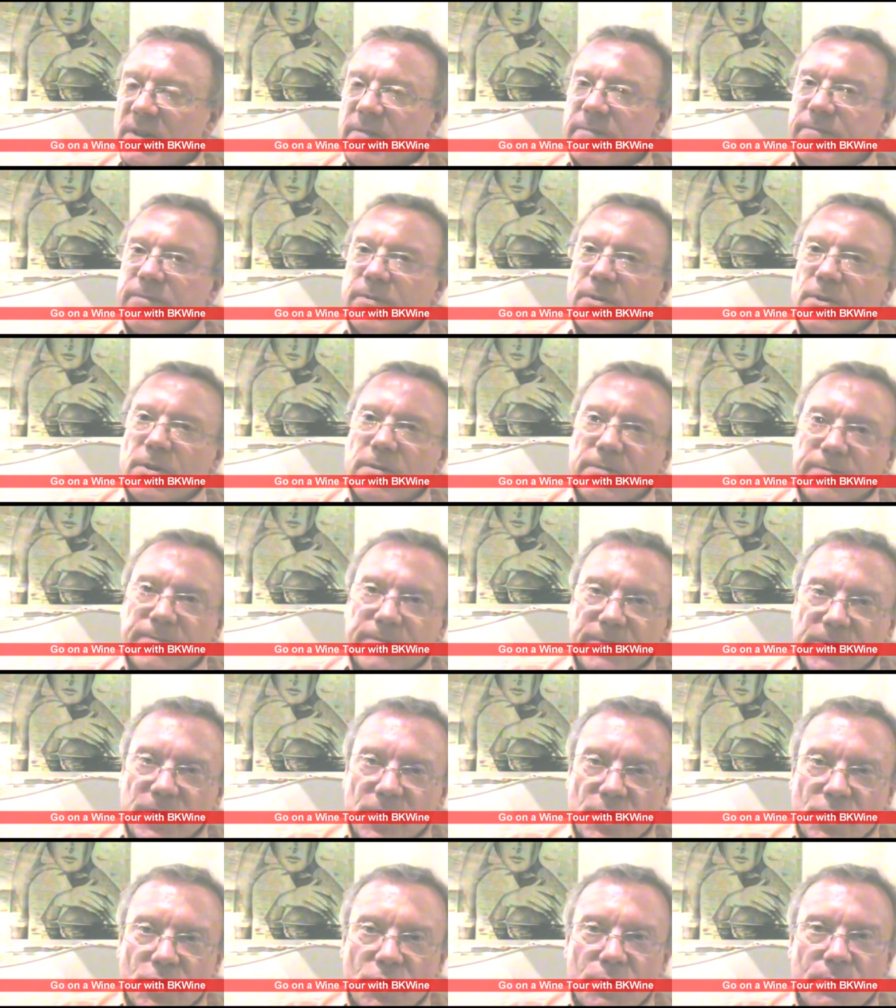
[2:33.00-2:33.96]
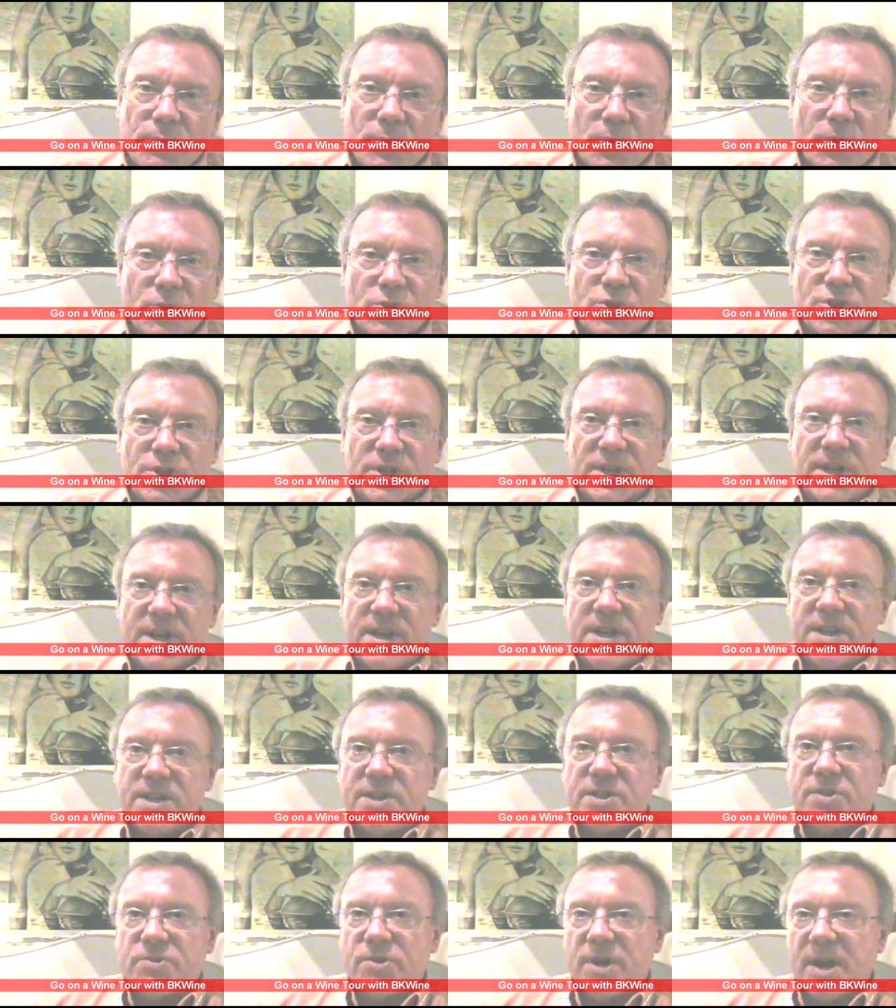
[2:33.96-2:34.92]
for a few
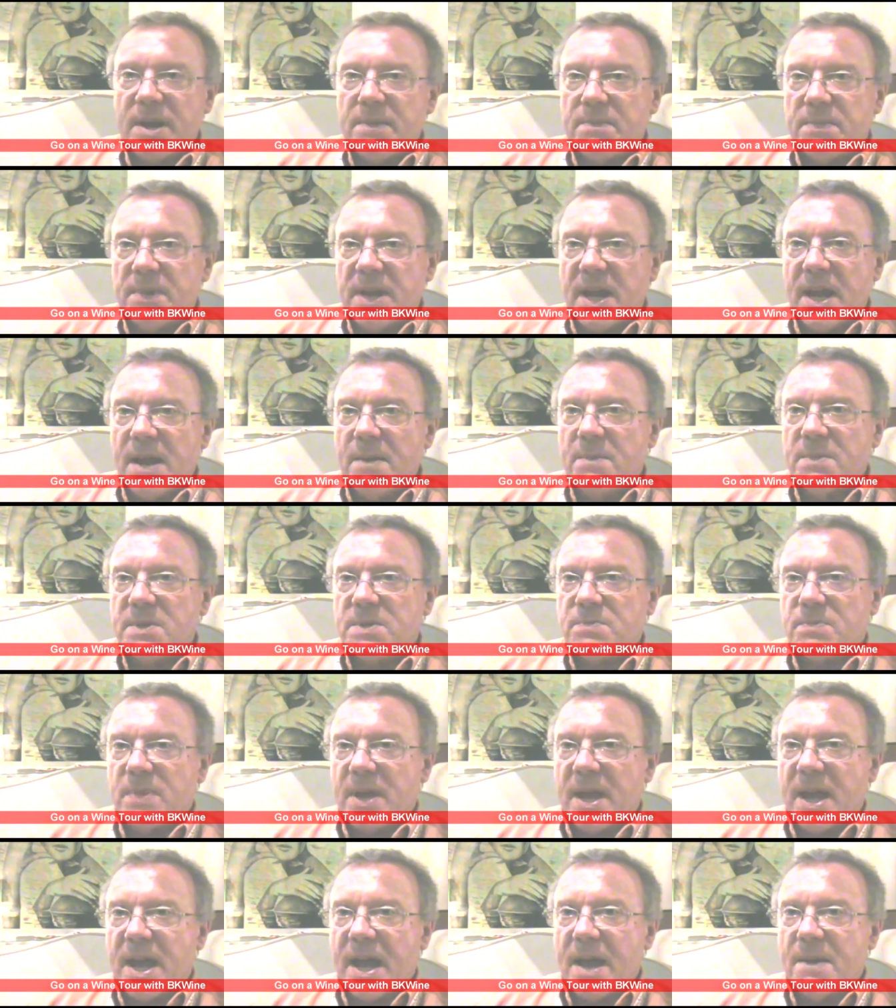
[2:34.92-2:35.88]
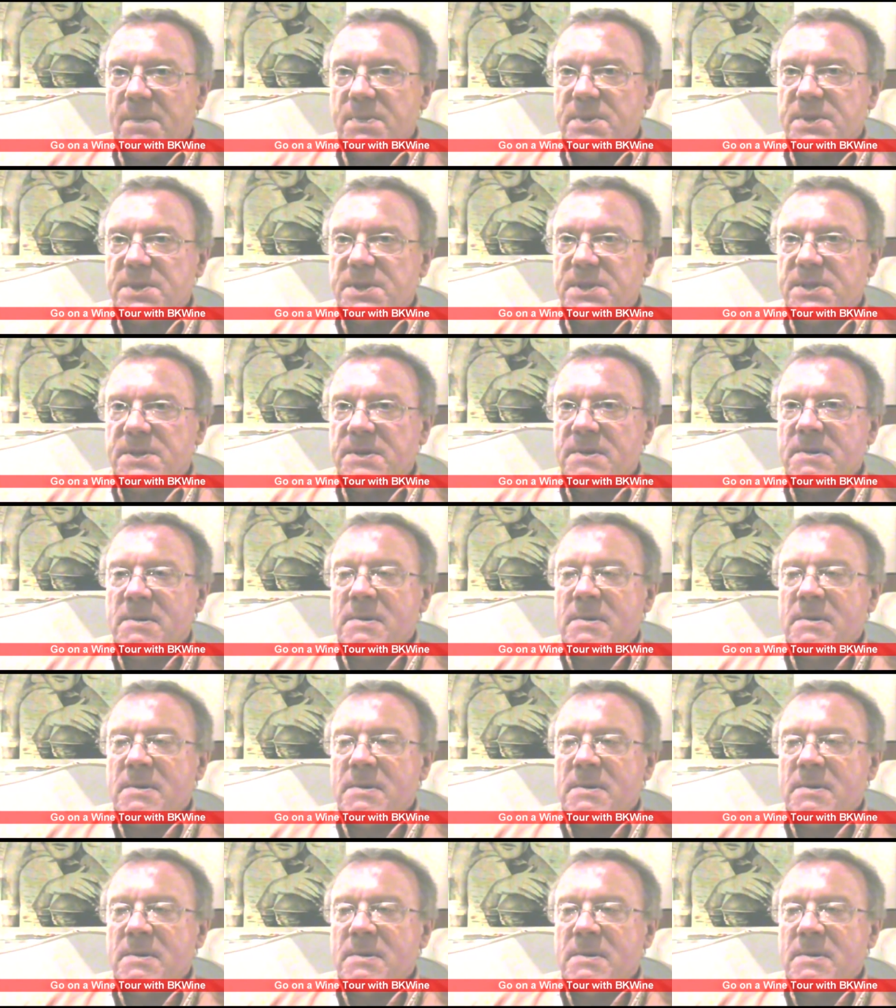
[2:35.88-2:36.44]
Portuguese grape names, perhaps.